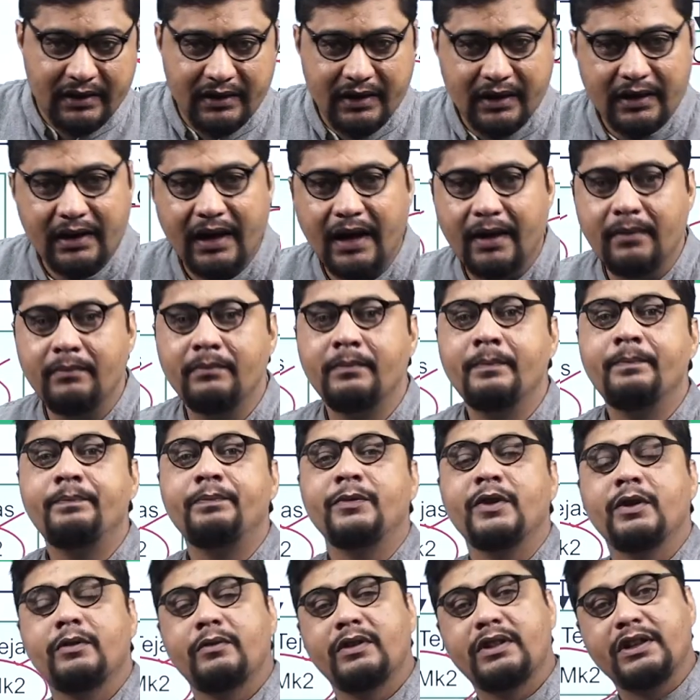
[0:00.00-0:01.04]
the time,
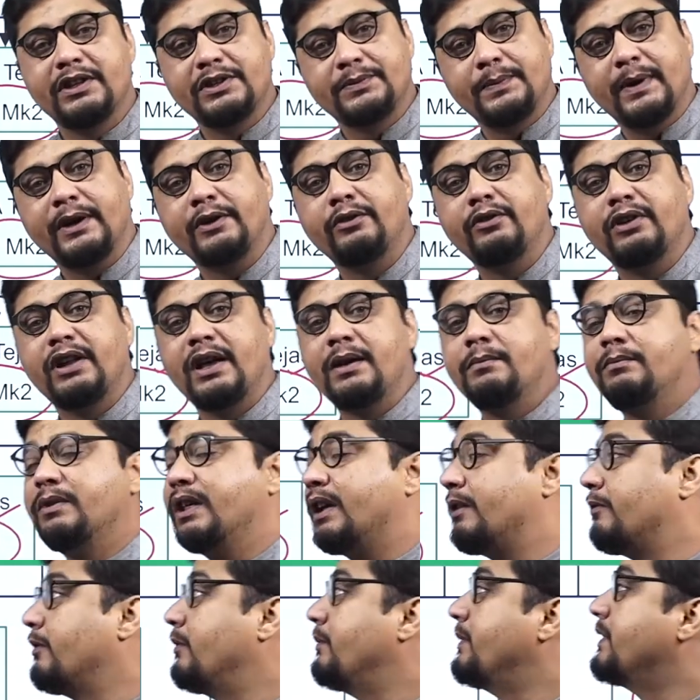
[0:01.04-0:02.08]
with respect to time, there
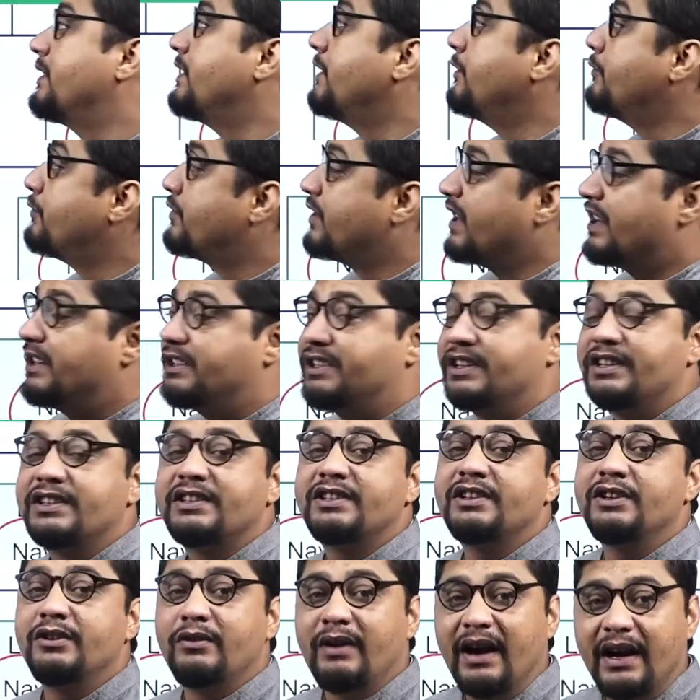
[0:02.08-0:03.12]
will be new changes,
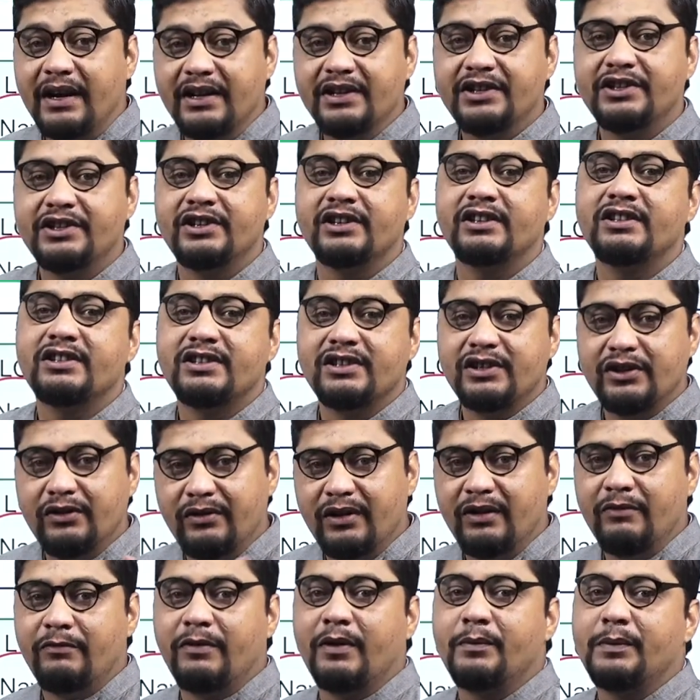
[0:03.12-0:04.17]
new additions, new
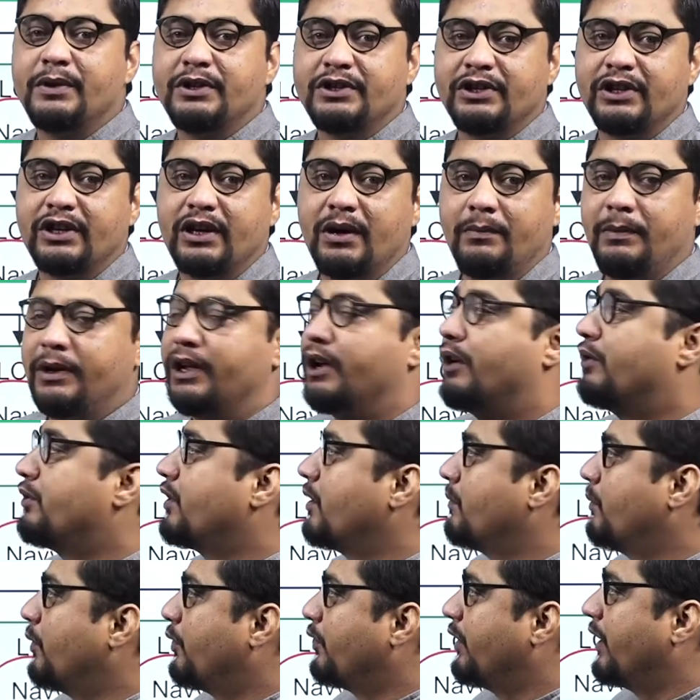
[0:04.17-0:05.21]
information coming out
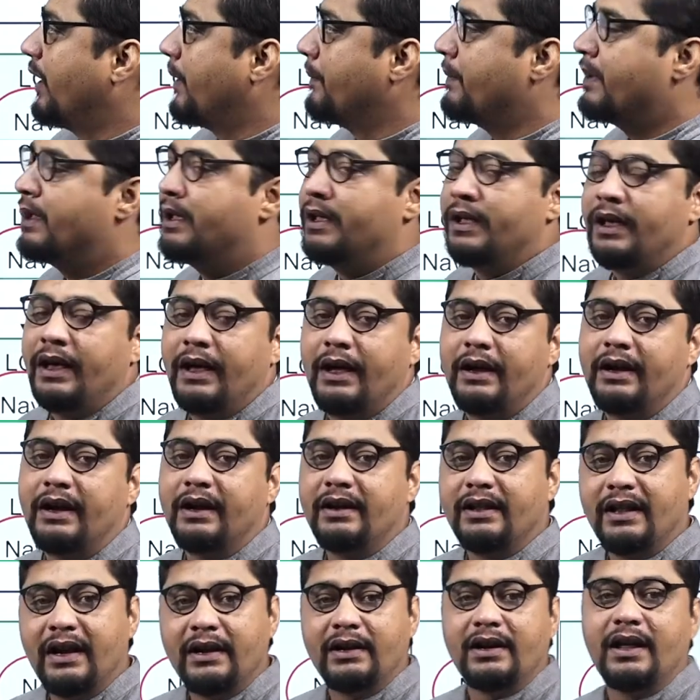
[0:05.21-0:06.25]
about them, and at
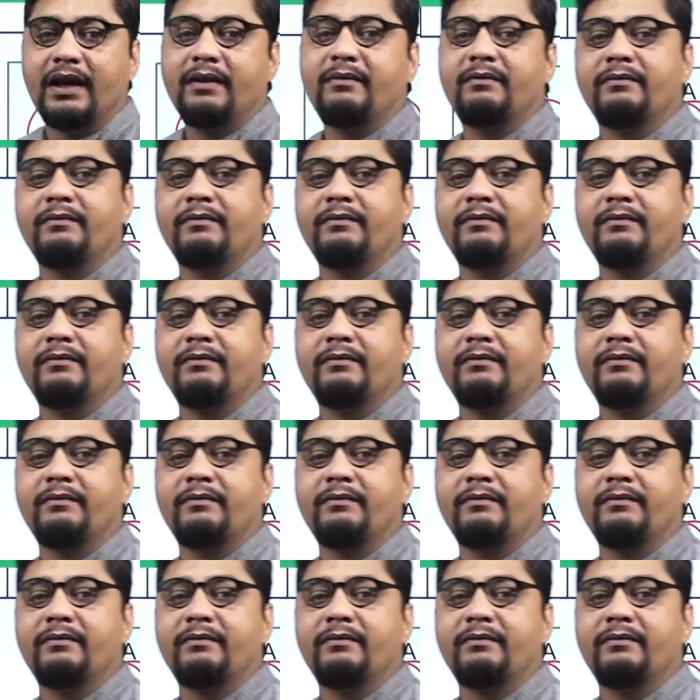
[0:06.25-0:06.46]
that time